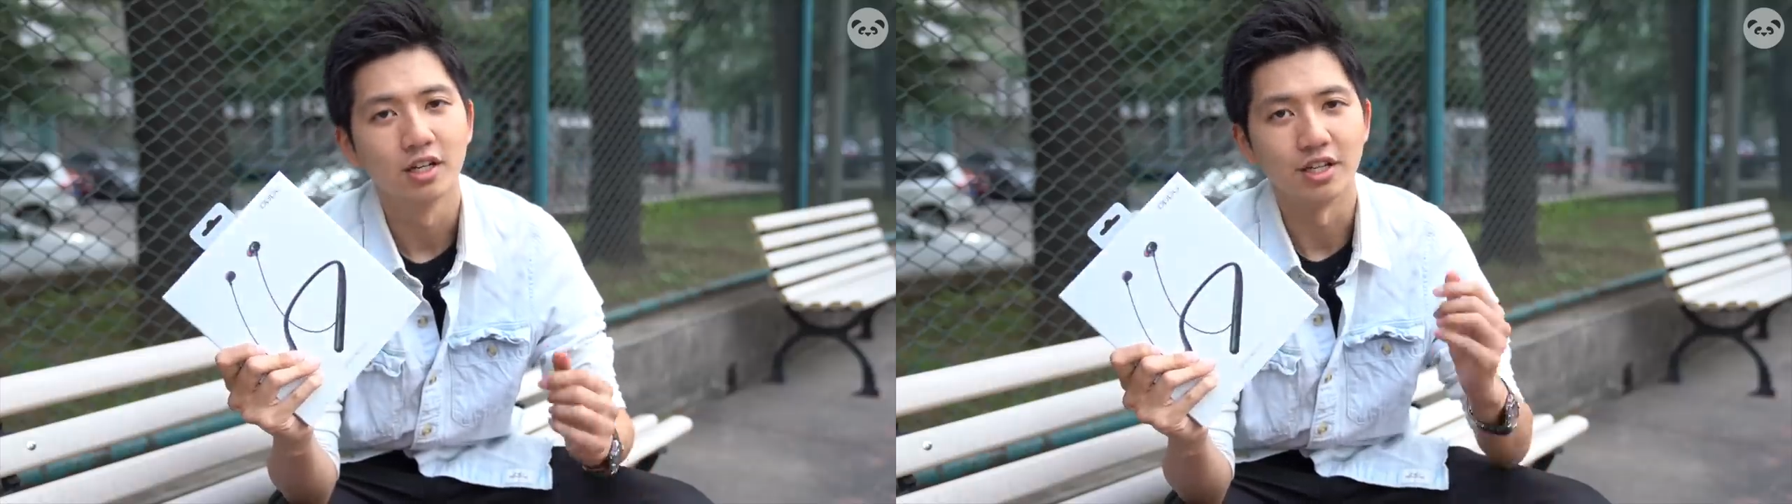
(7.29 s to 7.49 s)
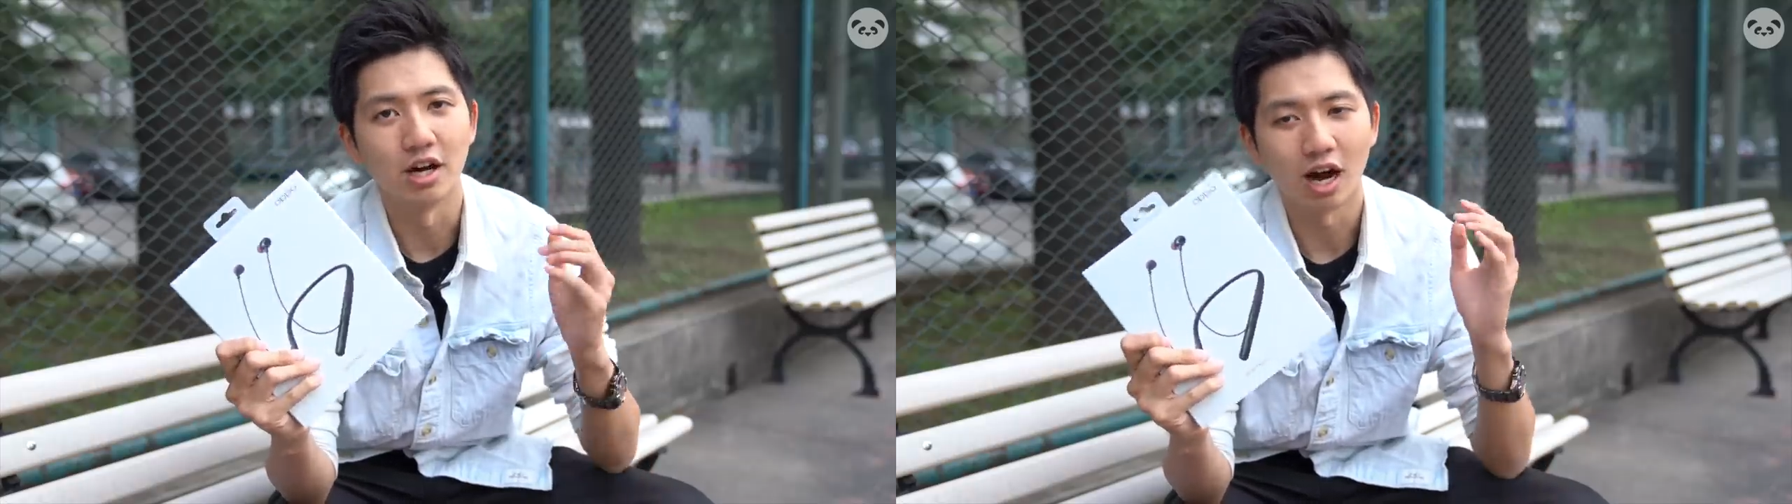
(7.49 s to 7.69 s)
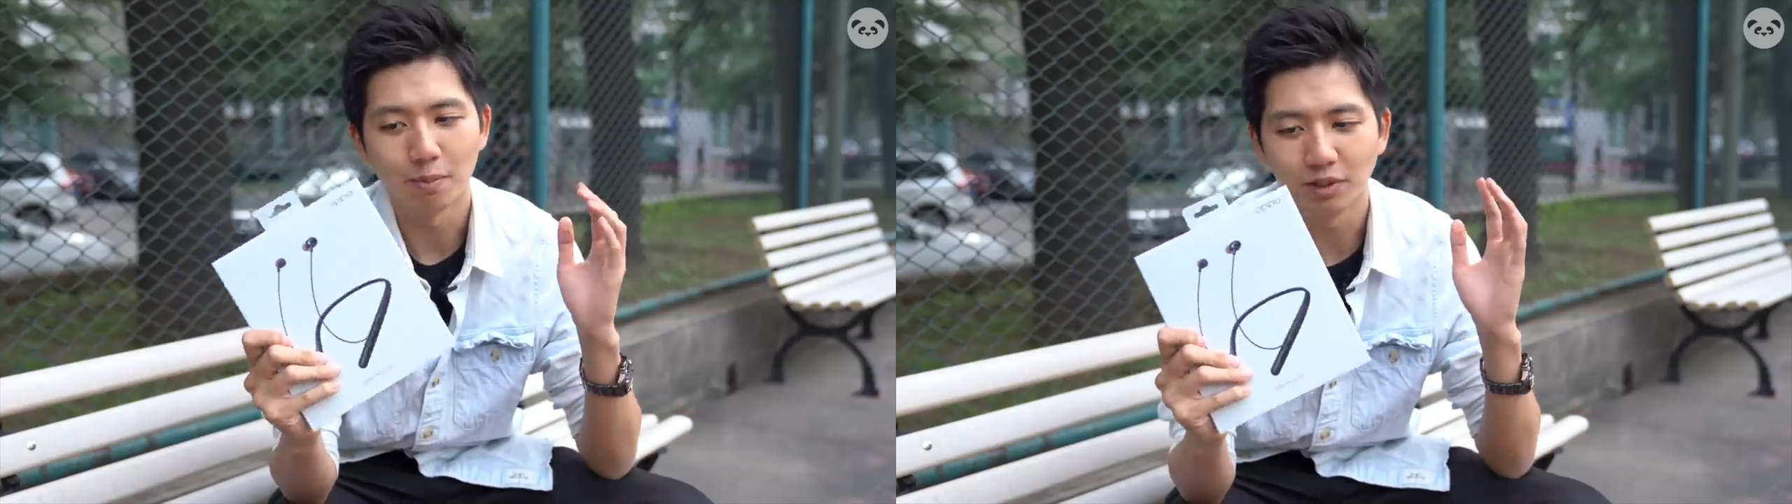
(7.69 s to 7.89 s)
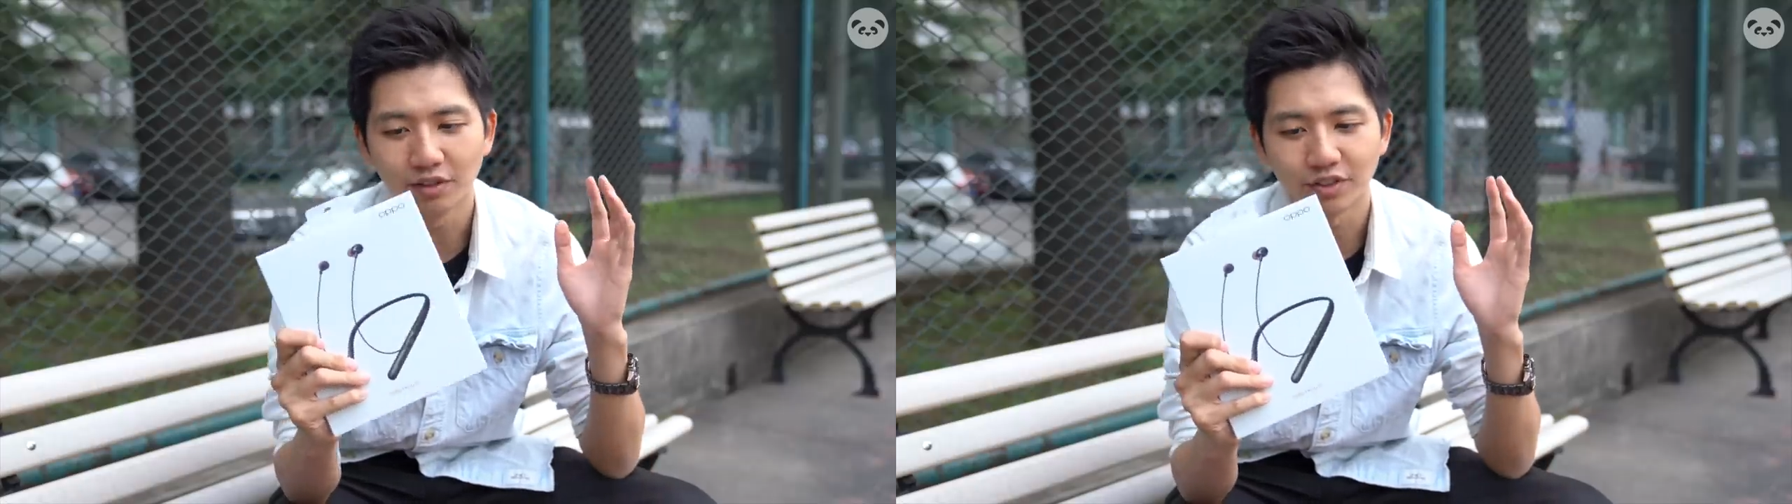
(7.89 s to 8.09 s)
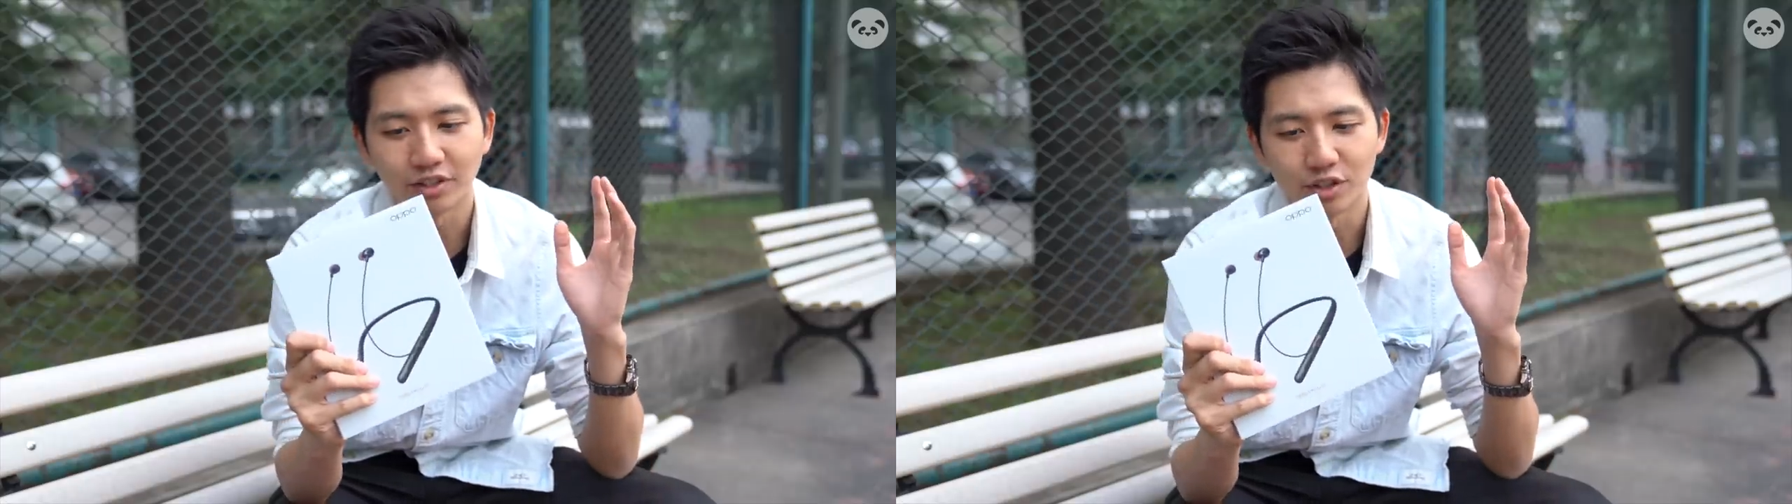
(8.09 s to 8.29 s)
Now I
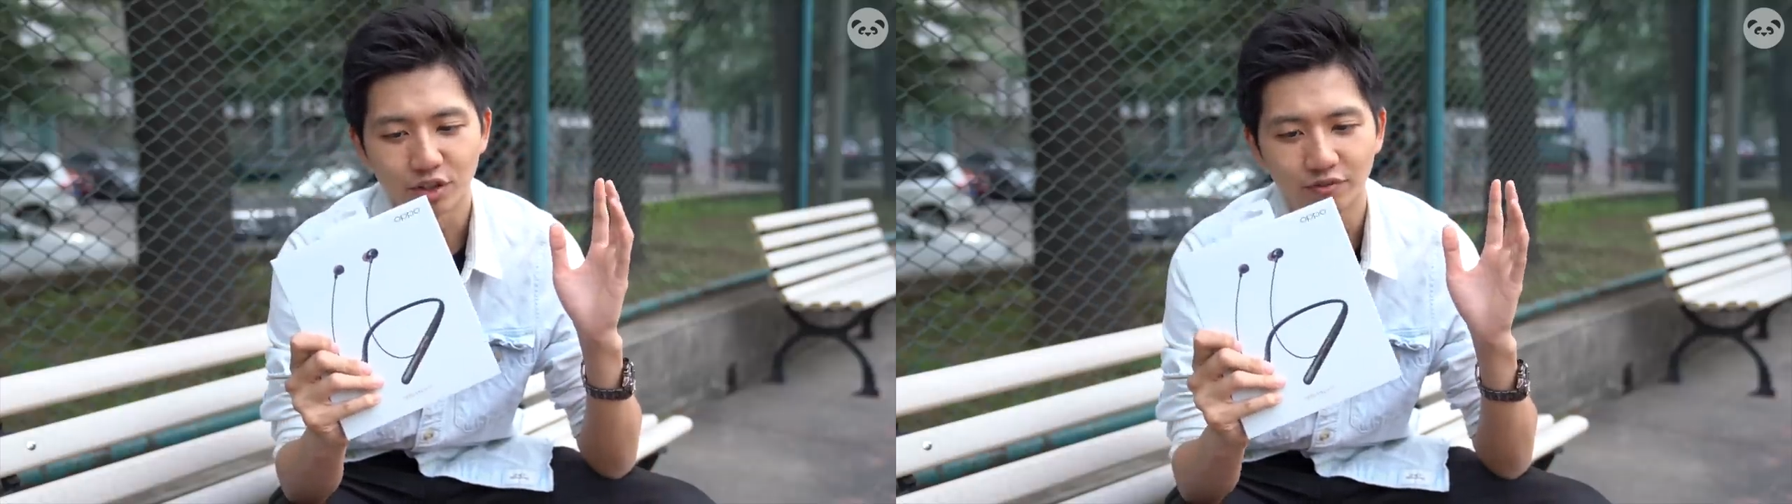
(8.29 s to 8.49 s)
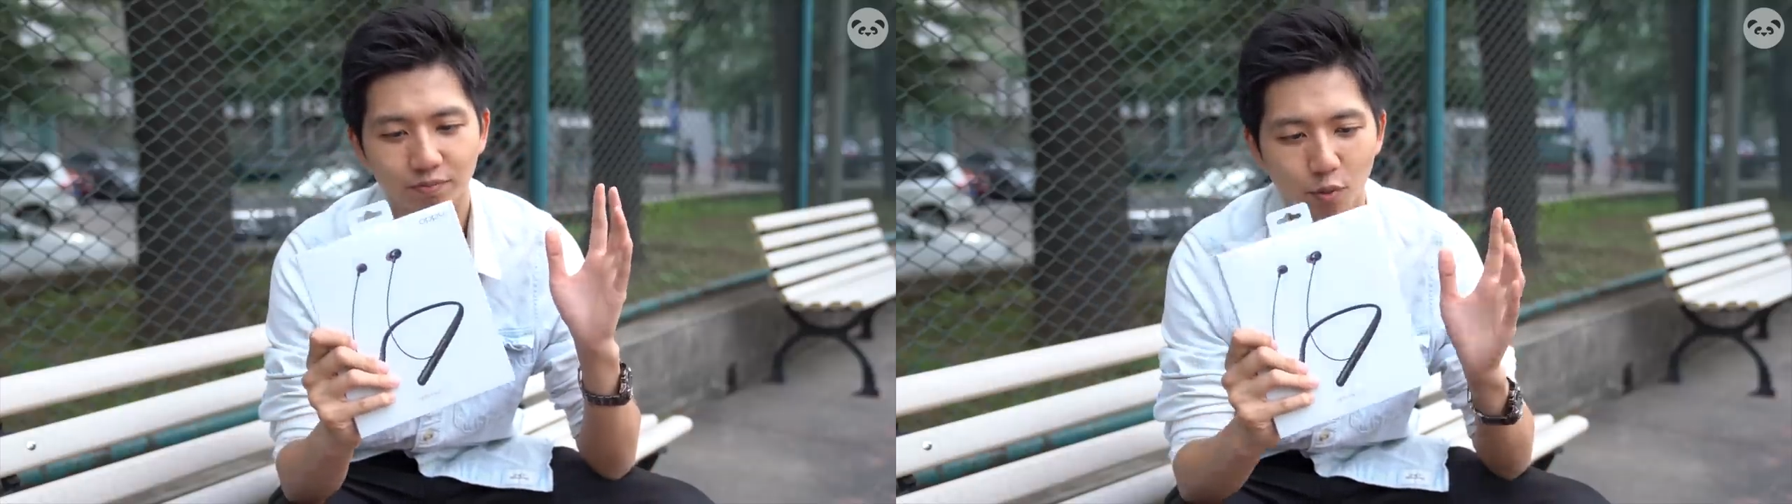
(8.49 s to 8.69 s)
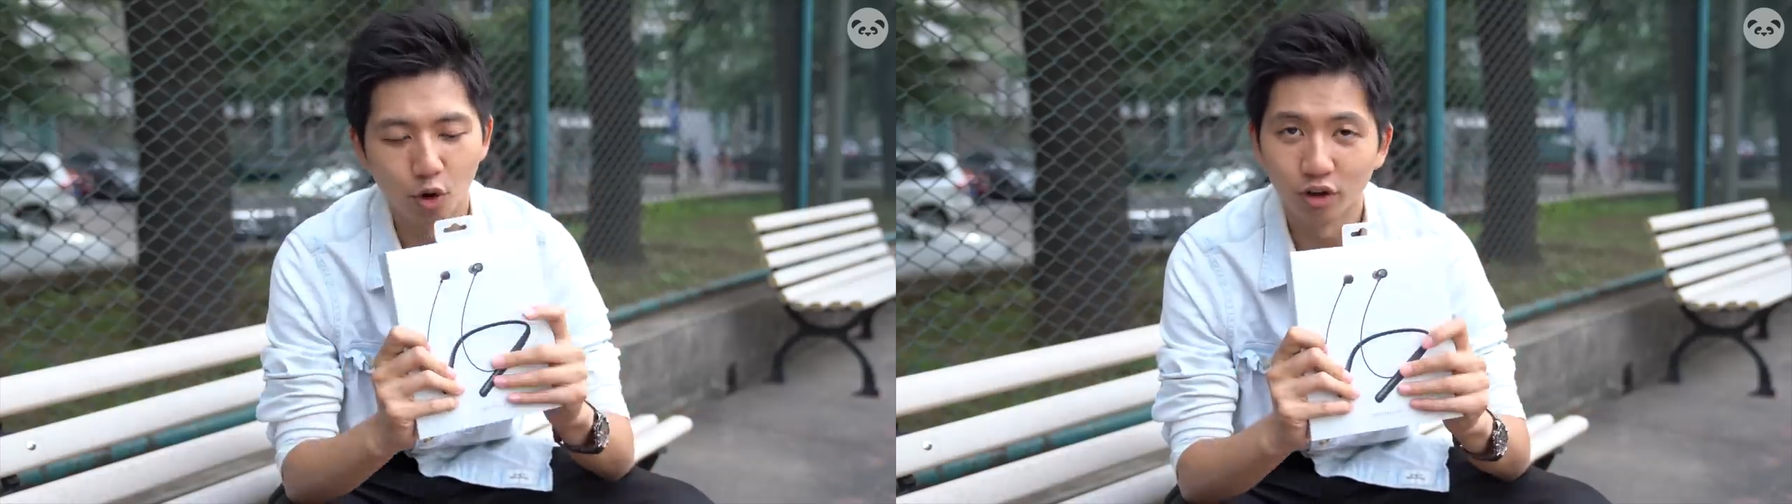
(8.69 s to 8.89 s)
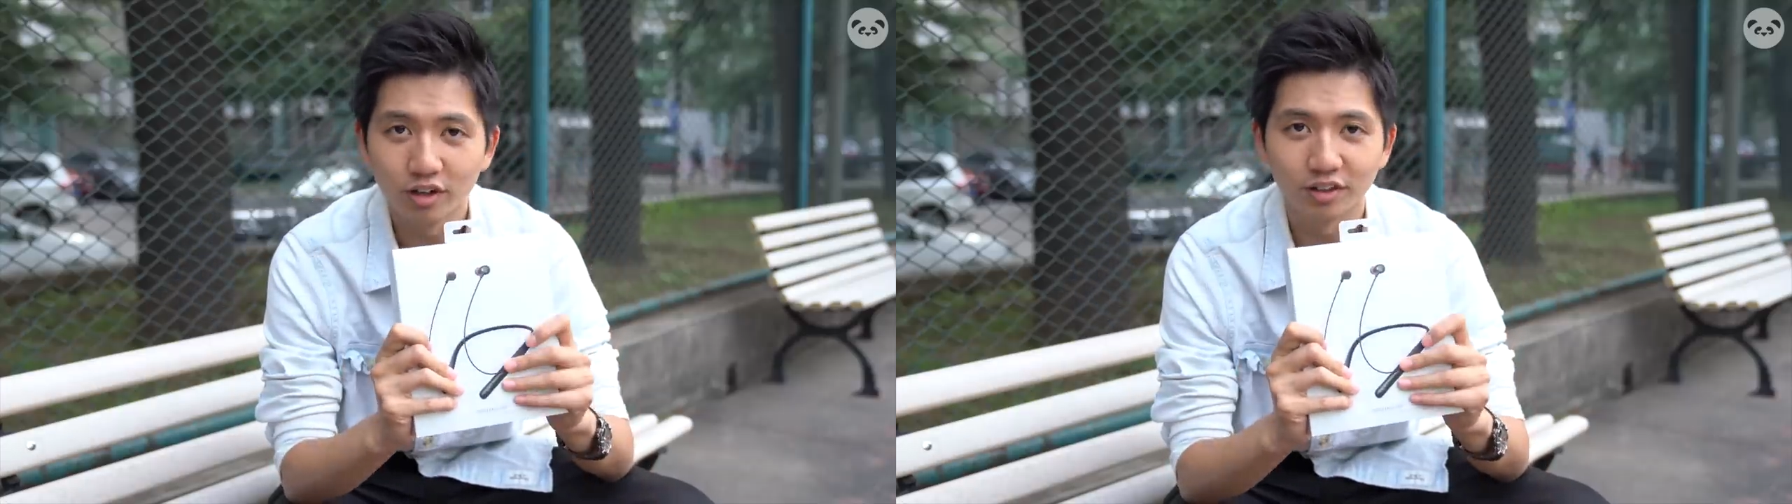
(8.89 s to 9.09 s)
believe they deserve more